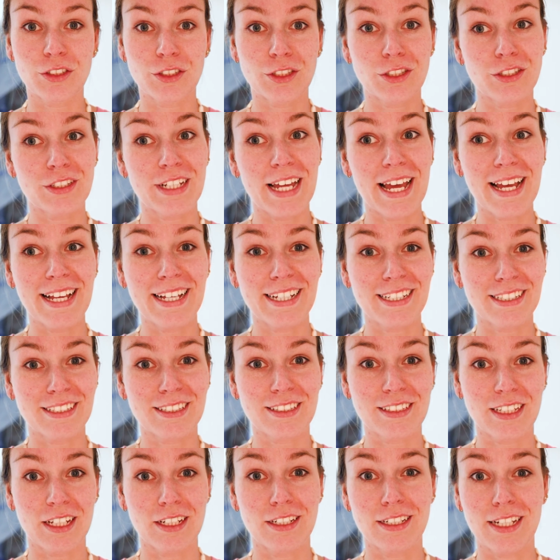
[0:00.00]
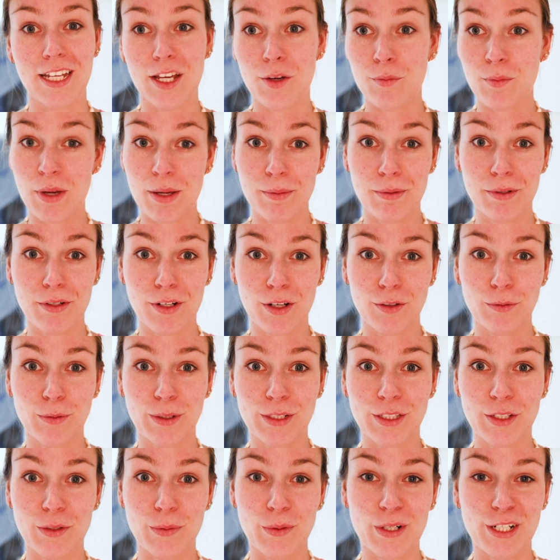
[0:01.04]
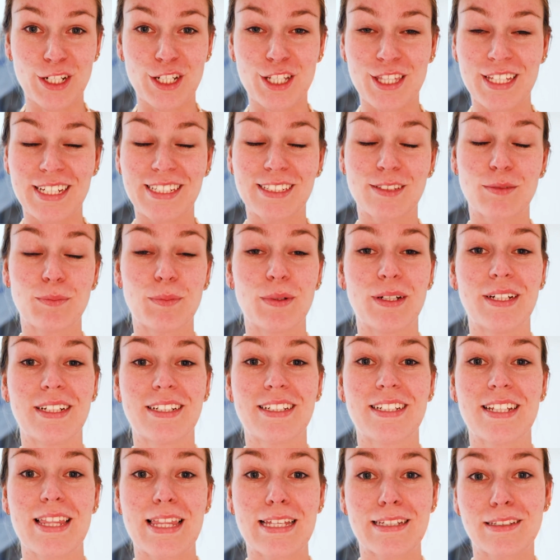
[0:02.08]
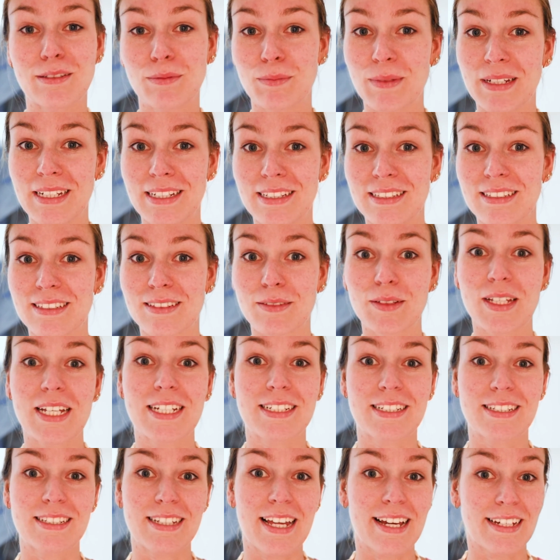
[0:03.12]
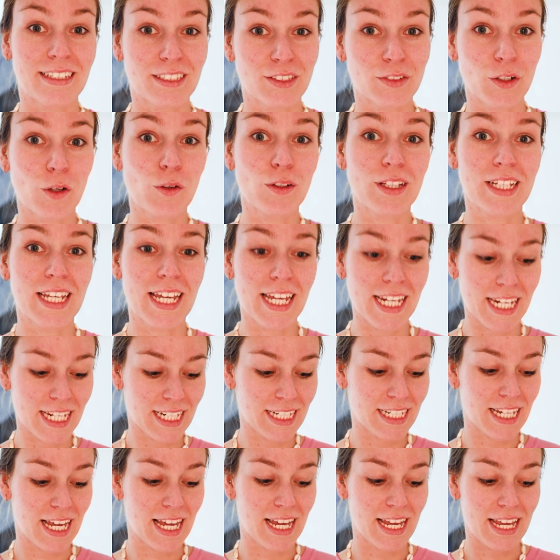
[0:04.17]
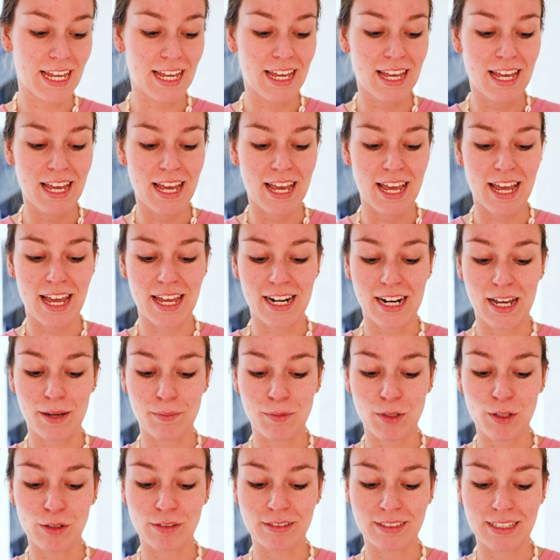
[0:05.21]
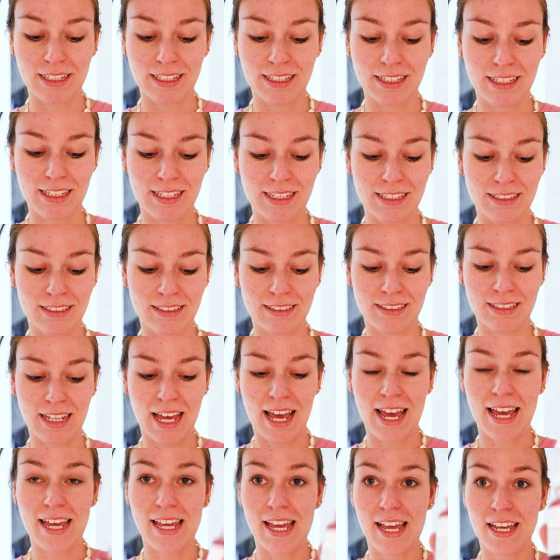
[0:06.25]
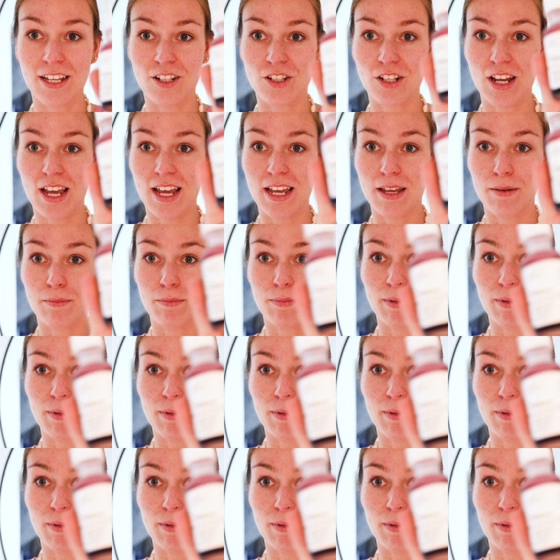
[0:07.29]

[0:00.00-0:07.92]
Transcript: Today is Sunday, maybe not when you watch this, but this means it's exfoliating day, and I'm using this AHA